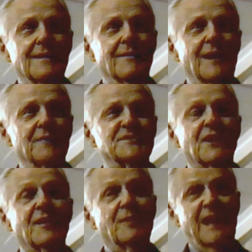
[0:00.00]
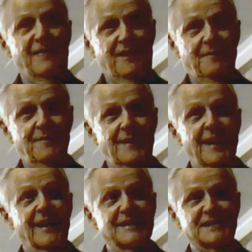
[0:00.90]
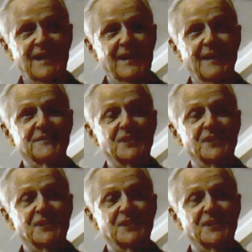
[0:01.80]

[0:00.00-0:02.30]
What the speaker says: Well, Jerry Blavat, I got to tell you,